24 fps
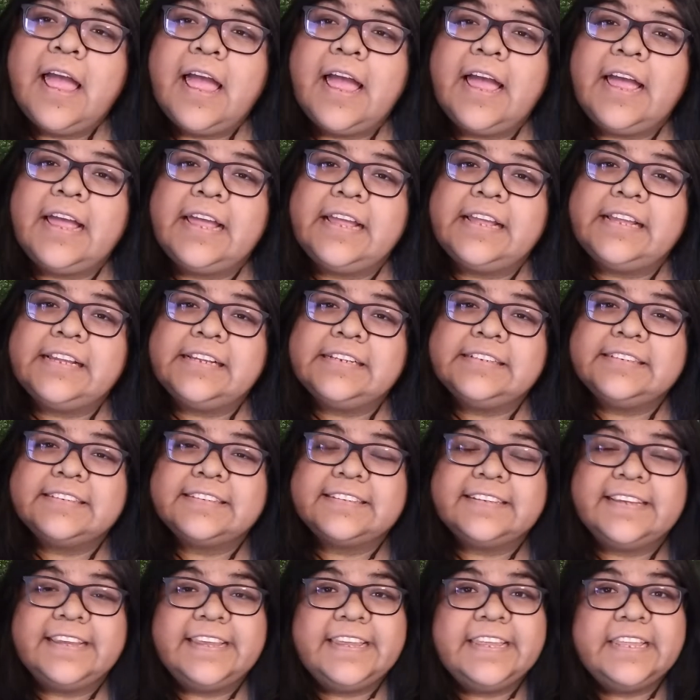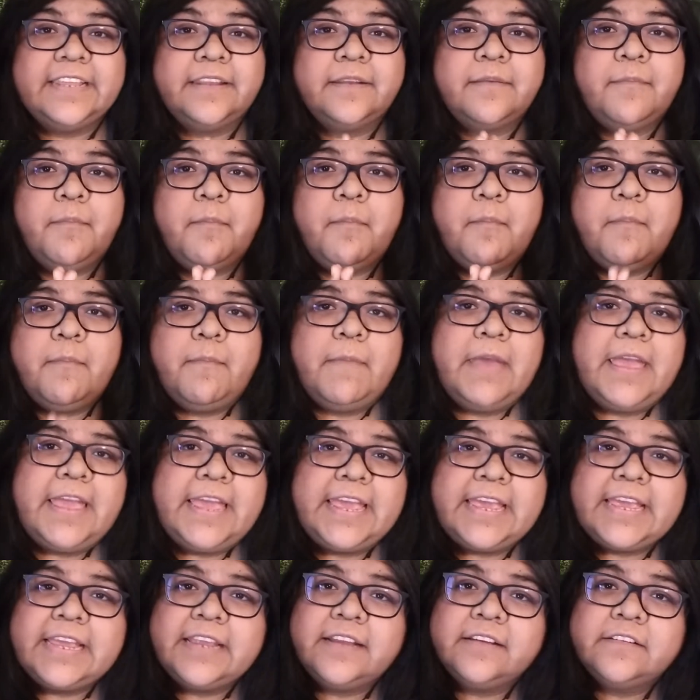And in
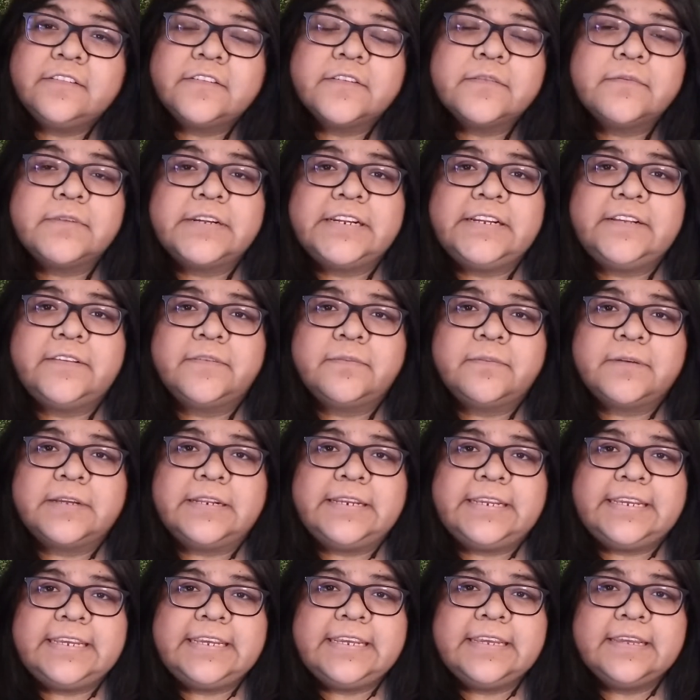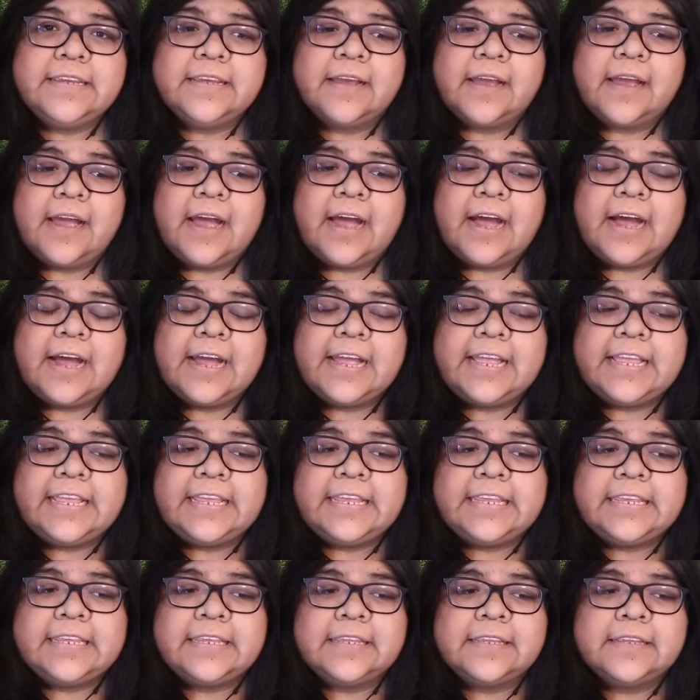May 2020,
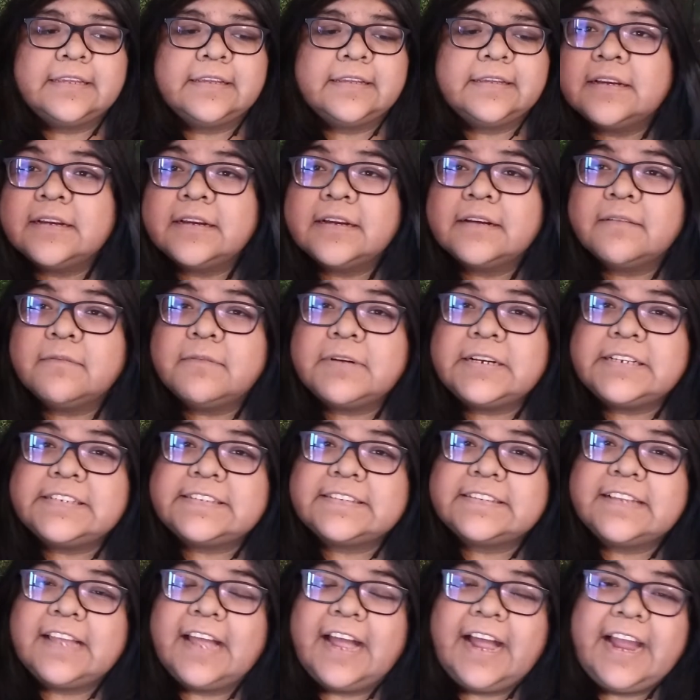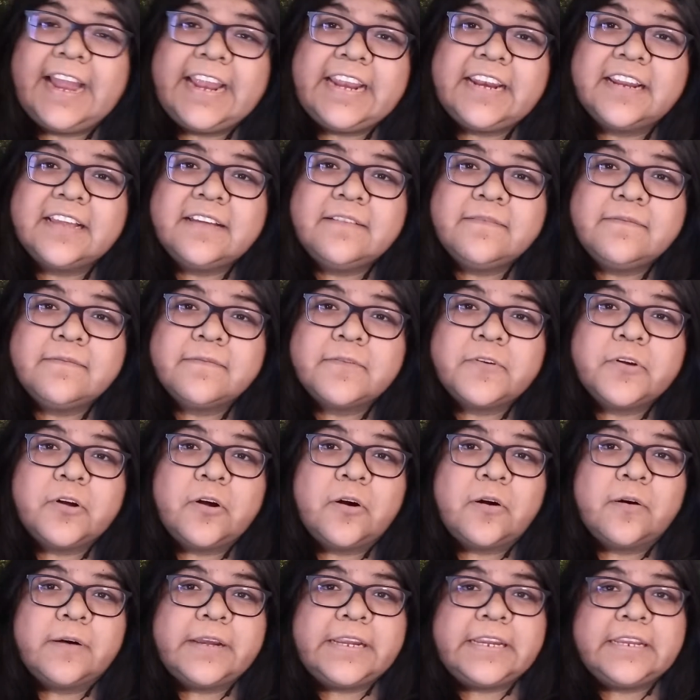I was kind of
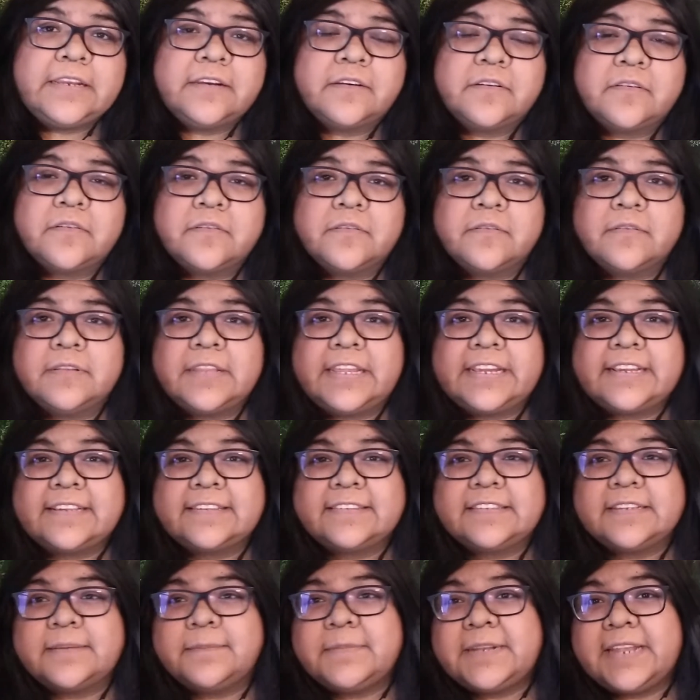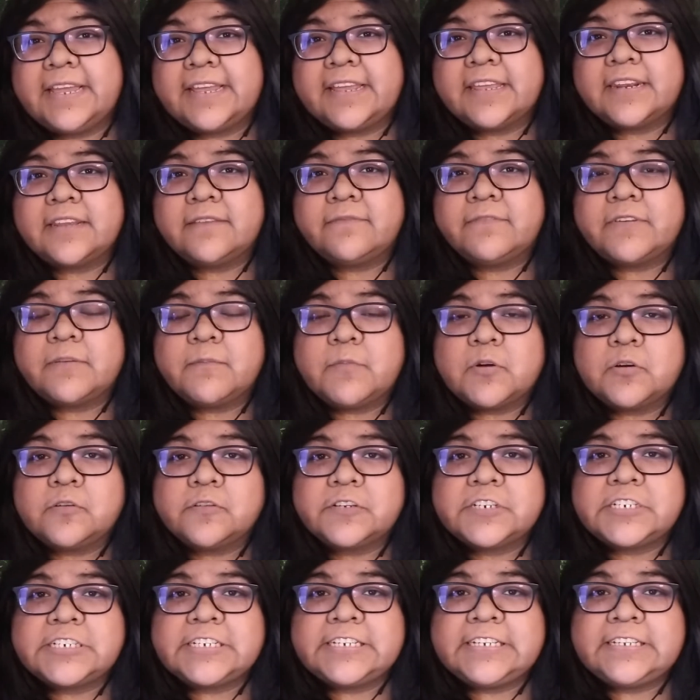going through like some negative
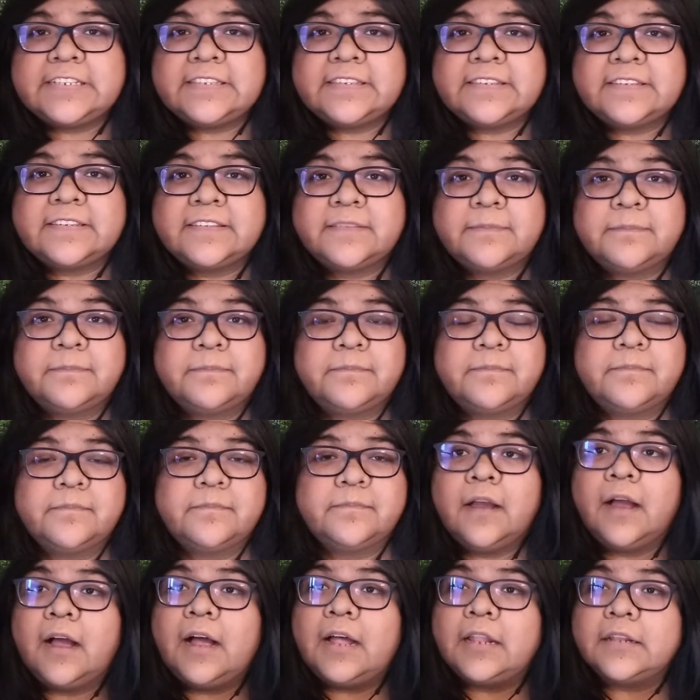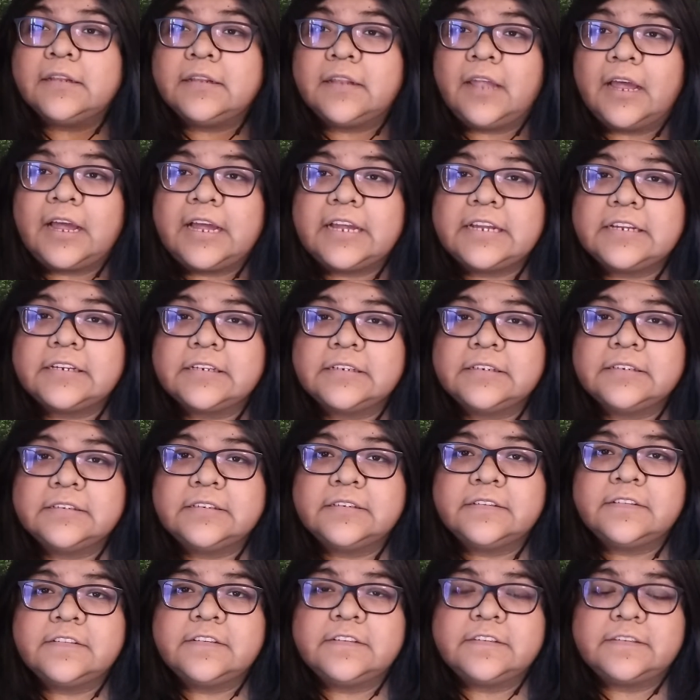emotions a lot,
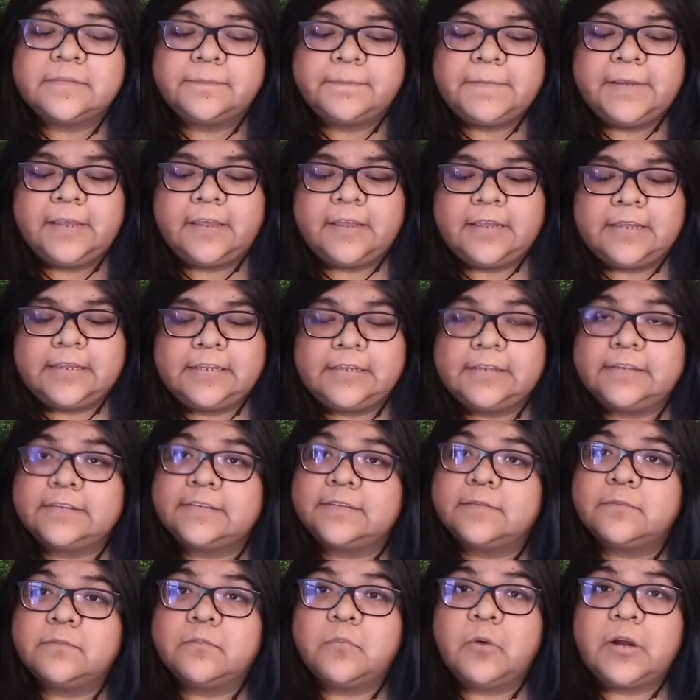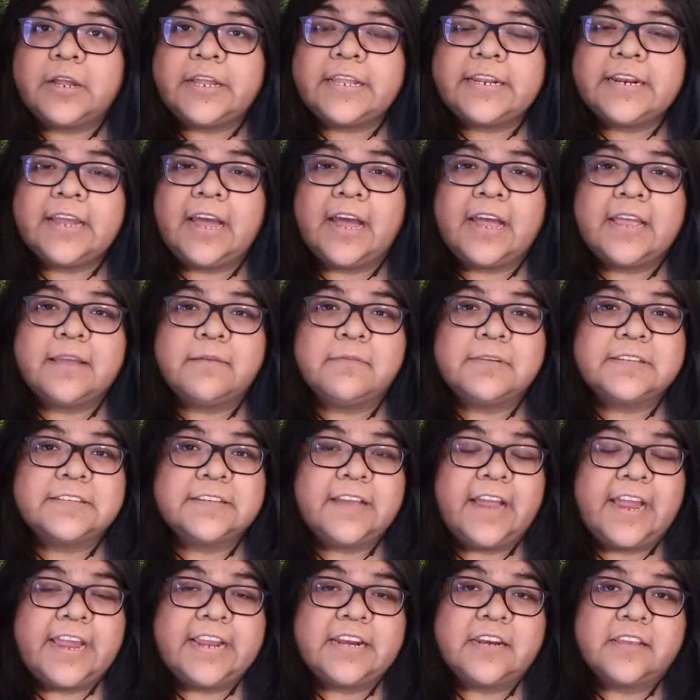just because one, I was
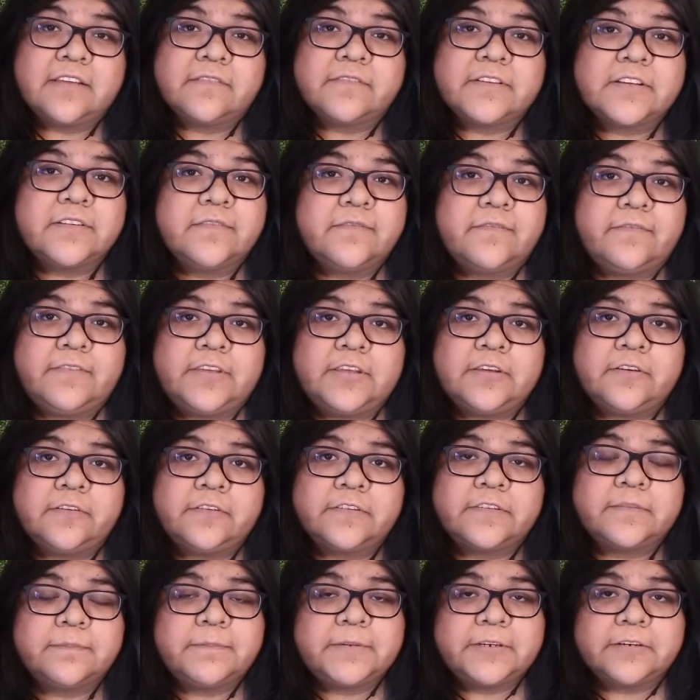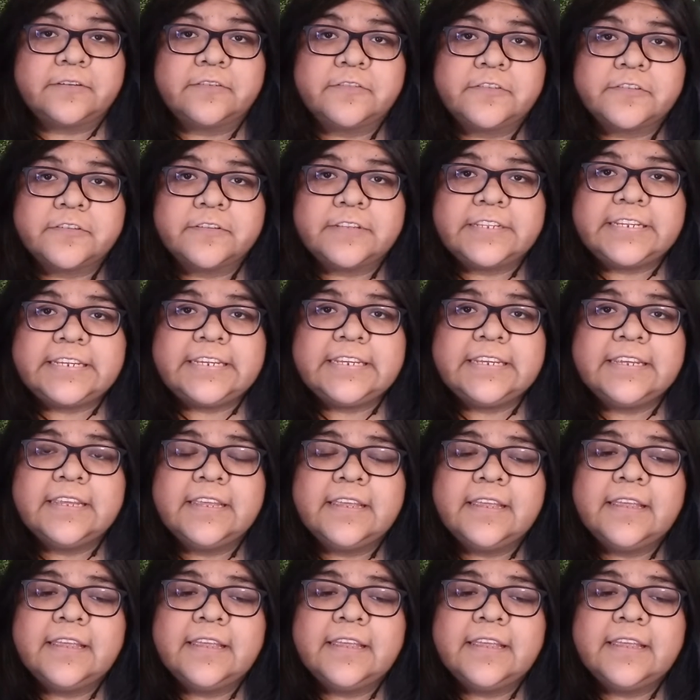kind of confused spiritually.